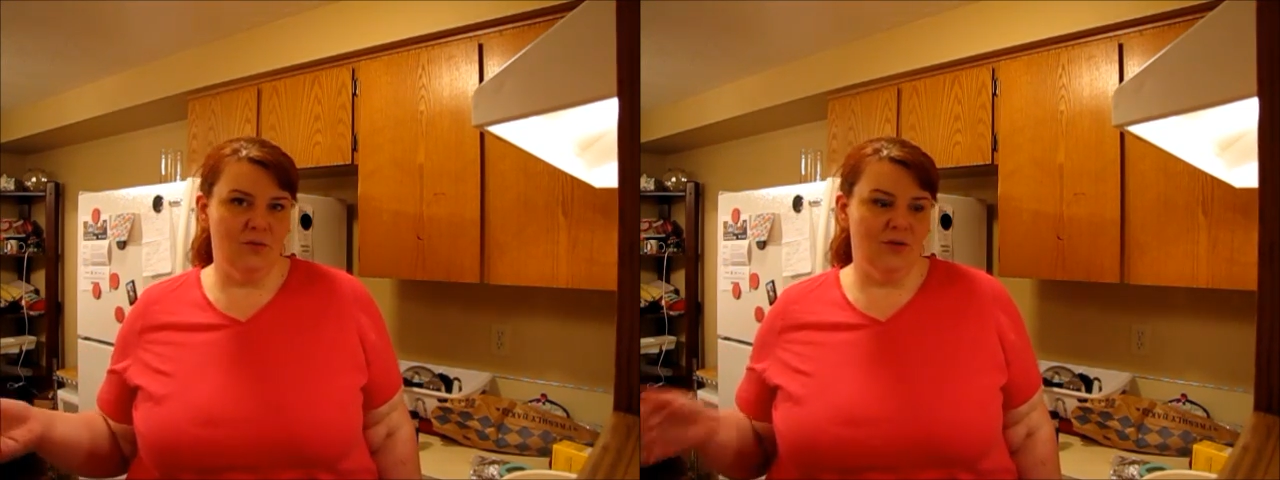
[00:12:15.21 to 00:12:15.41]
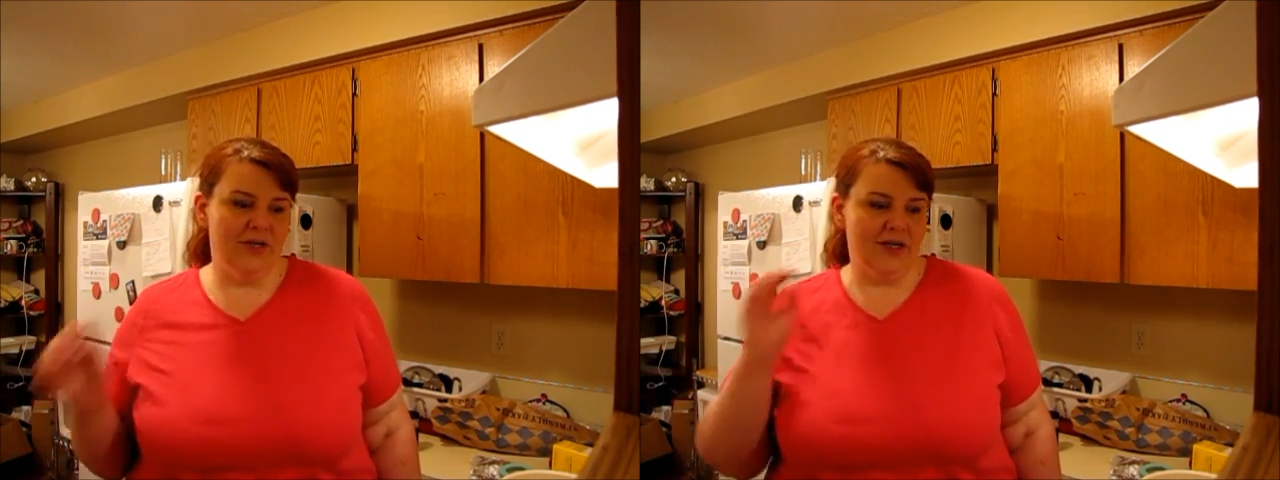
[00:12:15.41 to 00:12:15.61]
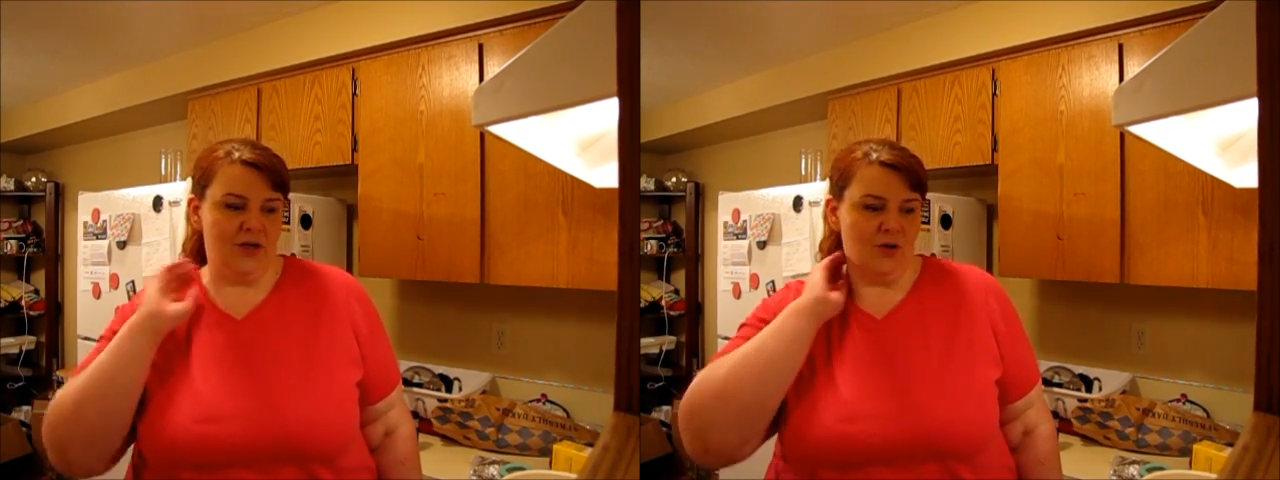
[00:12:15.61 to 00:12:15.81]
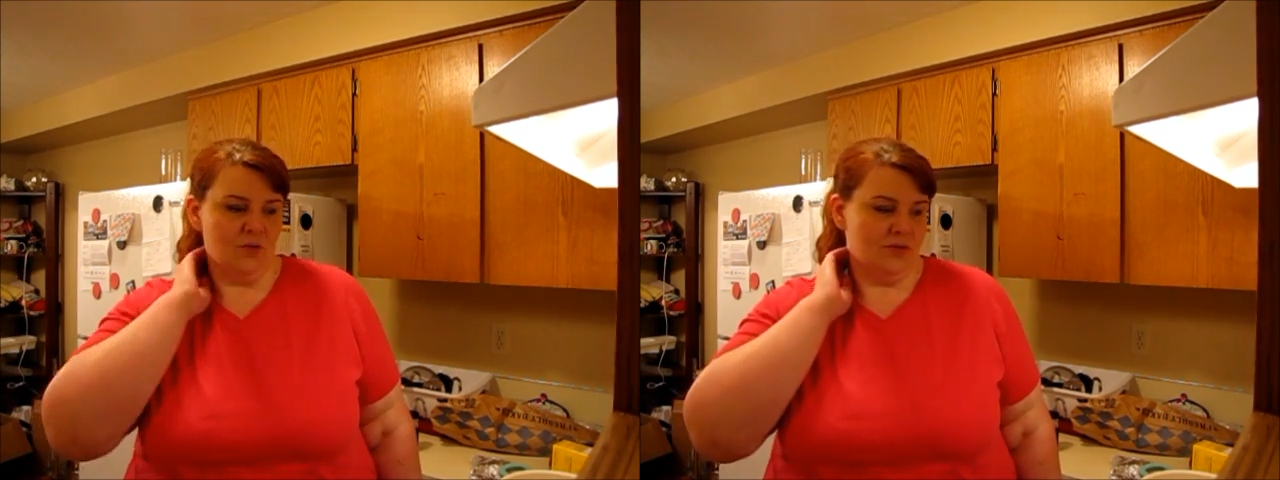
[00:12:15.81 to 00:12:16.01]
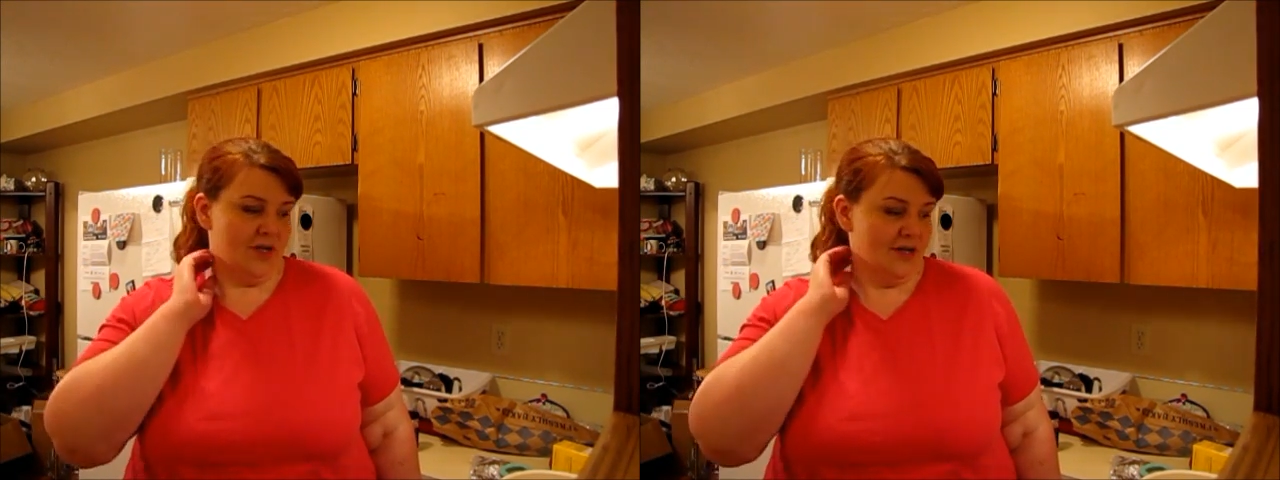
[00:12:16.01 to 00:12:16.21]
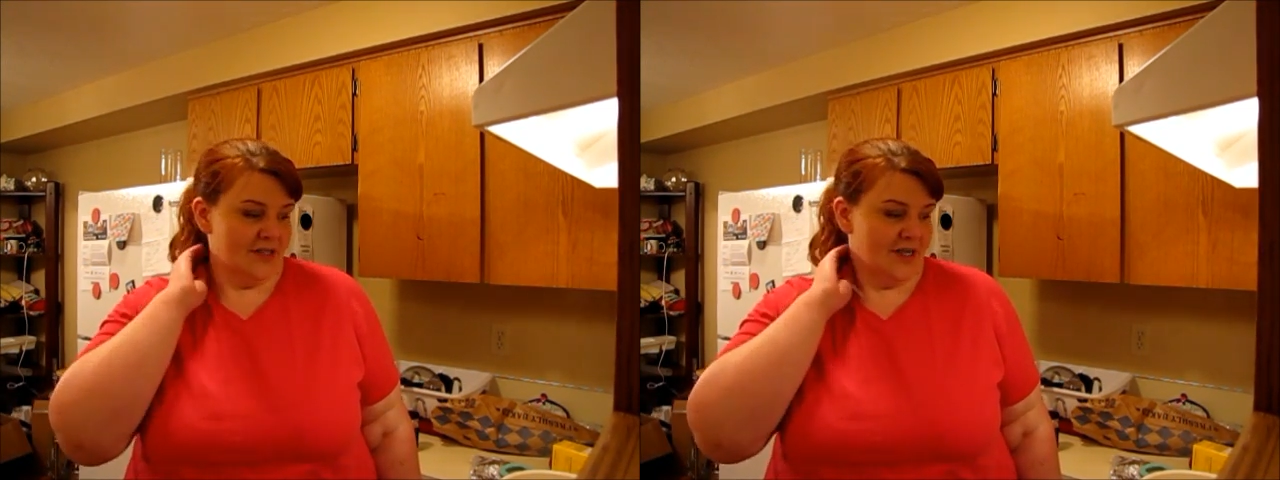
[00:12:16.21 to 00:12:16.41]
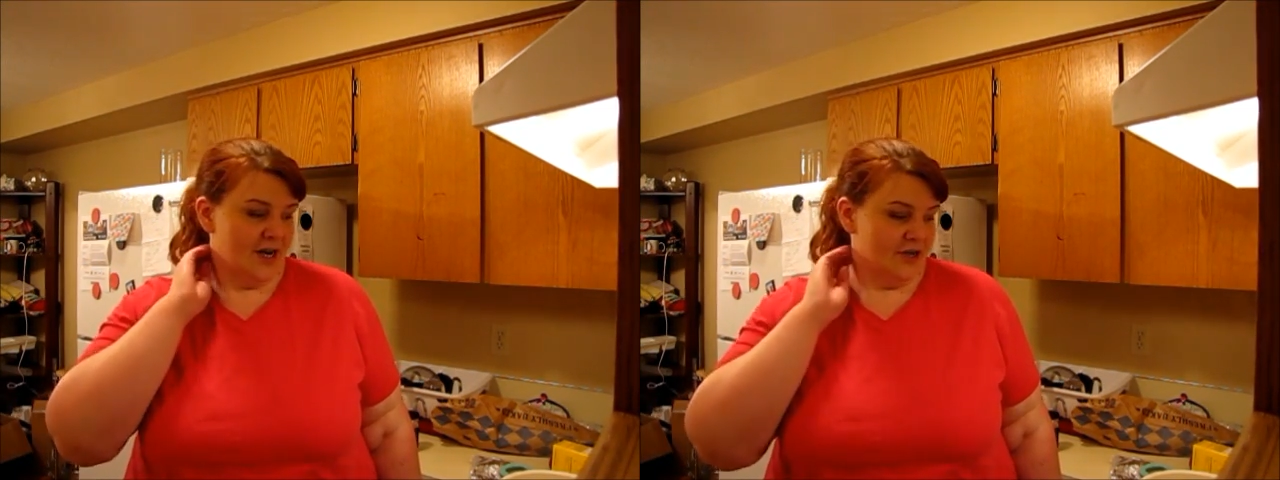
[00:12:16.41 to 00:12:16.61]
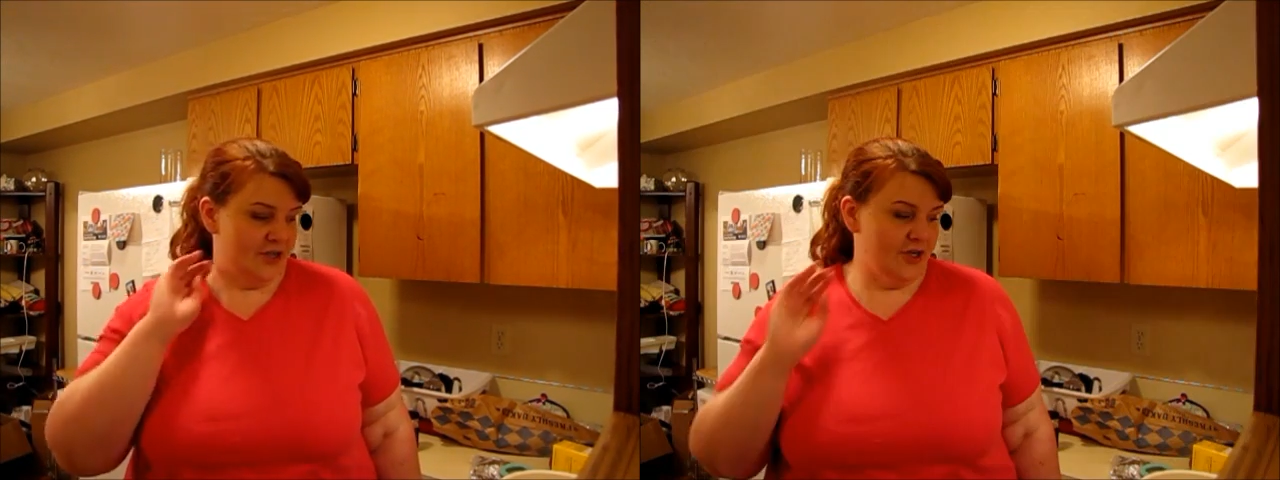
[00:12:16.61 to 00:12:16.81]
we're gonna go talk to the
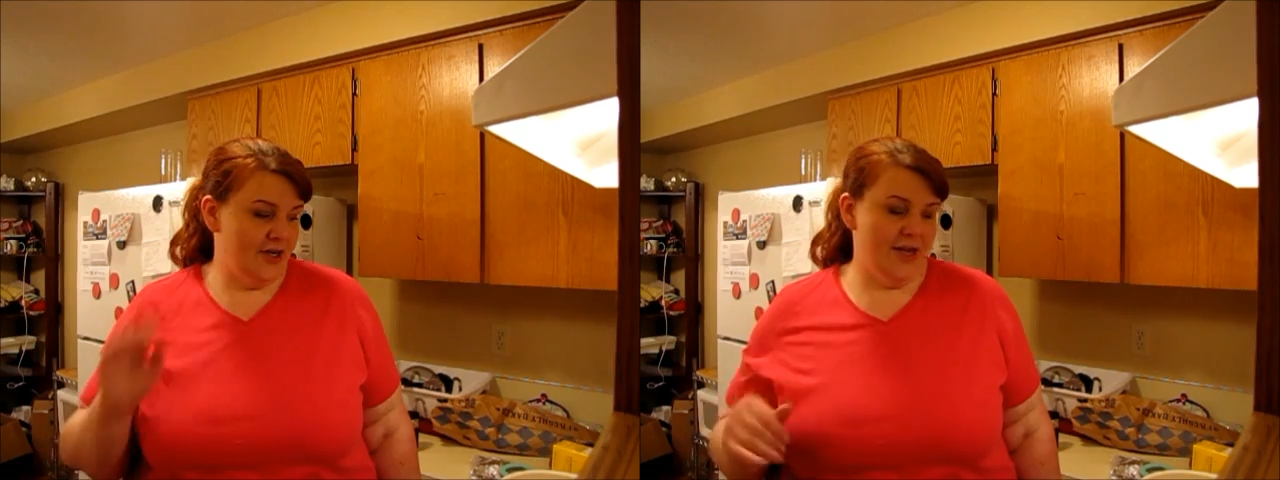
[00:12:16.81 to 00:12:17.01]
doctor